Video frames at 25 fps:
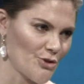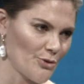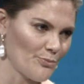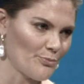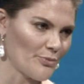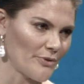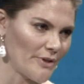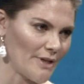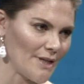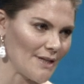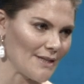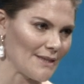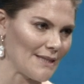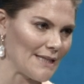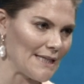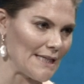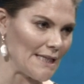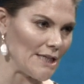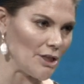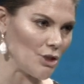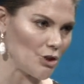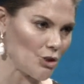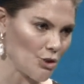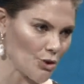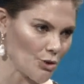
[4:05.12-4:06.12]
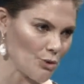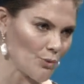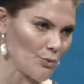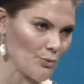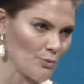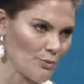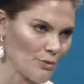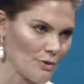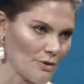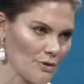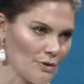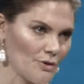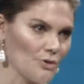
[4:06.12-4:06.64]
to bring the
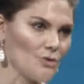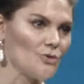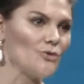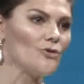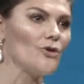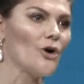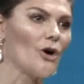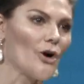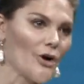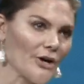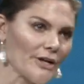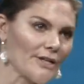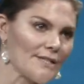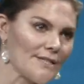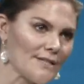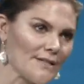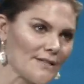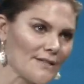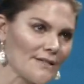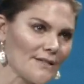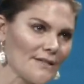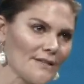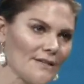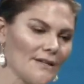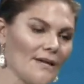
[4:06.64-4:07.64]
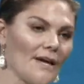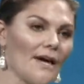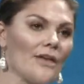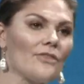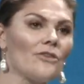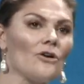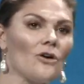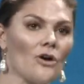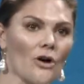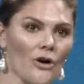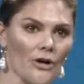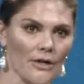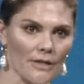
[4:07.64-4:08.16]
EU to the Arctic and
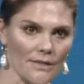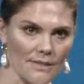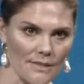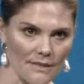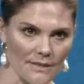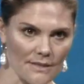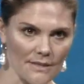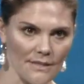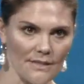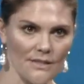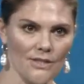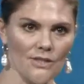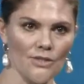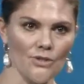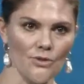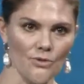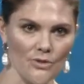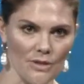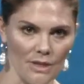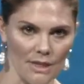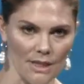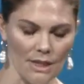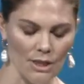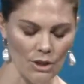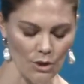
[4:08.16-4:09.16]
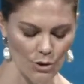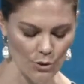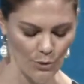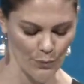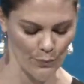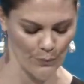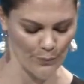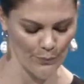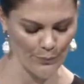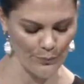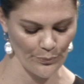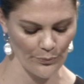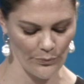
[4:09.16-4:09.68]
the Arctic to the EU.
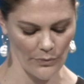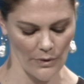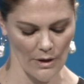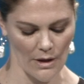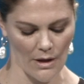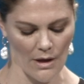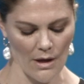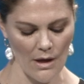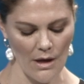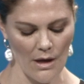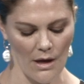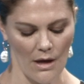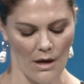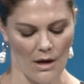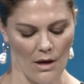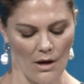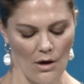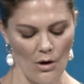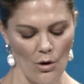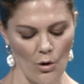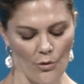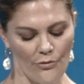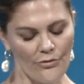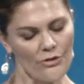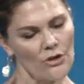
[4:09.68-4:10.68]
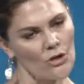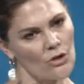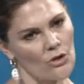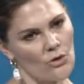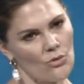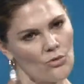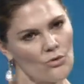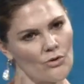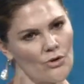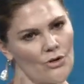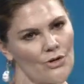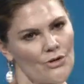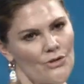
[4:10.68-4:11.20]
Over the
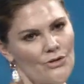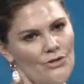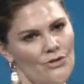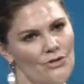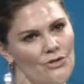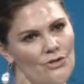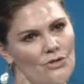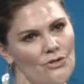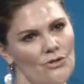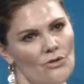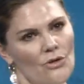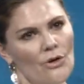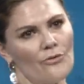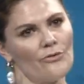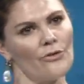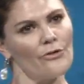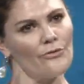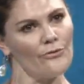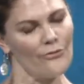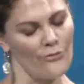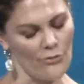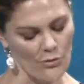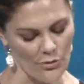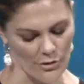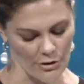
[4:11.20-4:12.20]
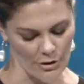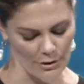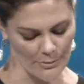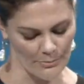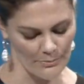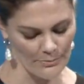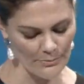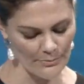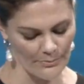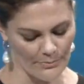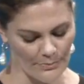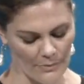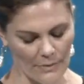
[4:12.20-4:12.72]
course of the
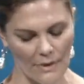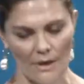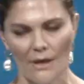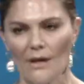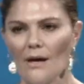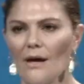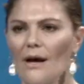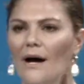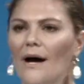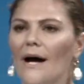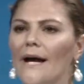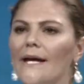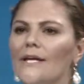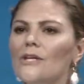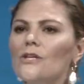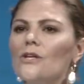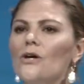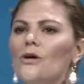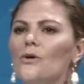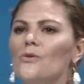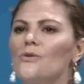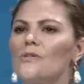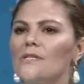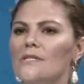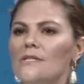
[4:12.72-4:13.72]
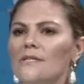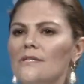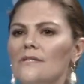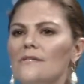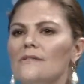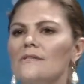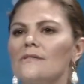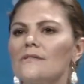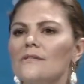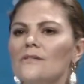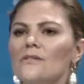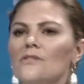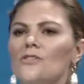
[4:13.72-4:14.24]
forum, I
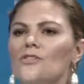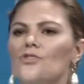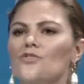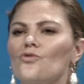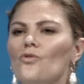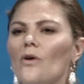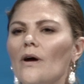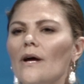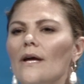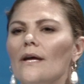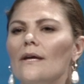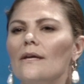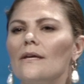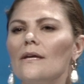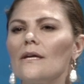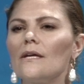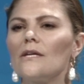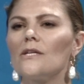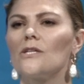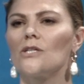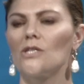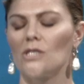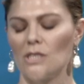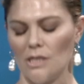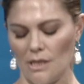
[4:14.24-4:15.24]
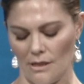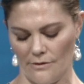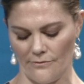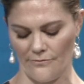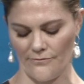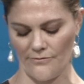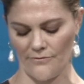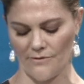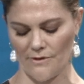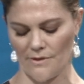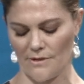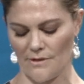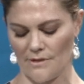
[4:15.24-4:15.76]
noticed a striking
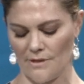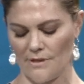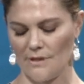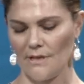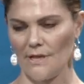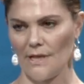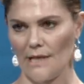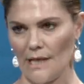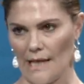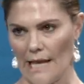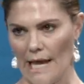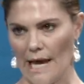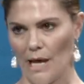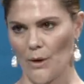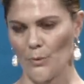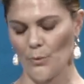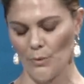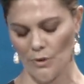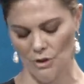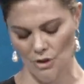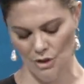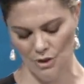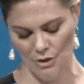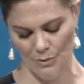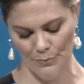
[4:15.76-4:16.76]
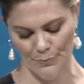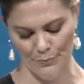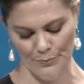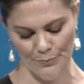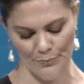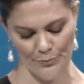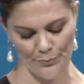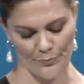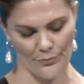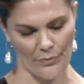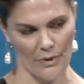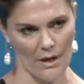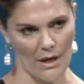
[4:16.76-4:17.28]
shift in language.
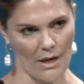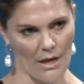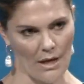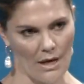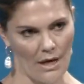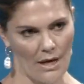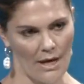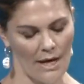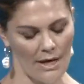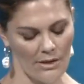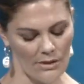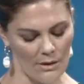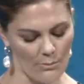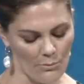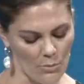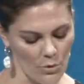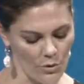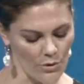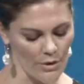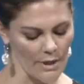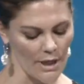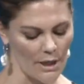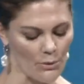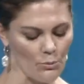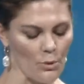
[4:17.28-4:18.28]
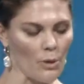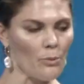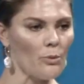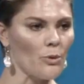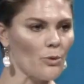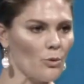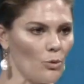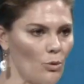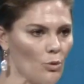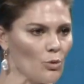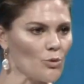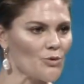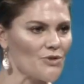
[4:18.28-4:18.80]
In the morning, we were
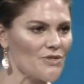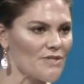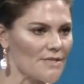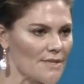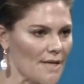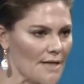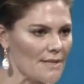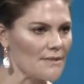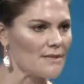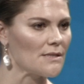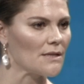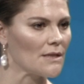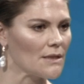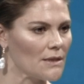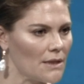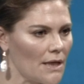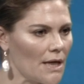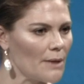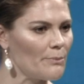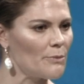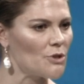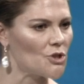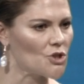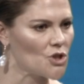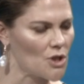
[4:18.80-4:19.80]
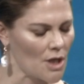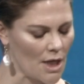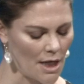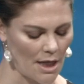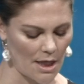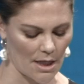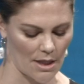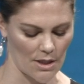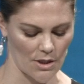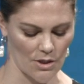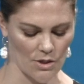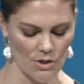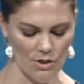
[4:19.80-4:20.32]
all discussing climate
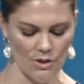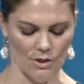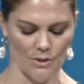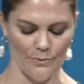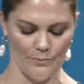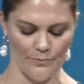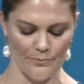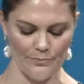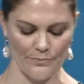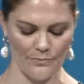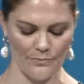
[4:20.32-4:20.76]
change.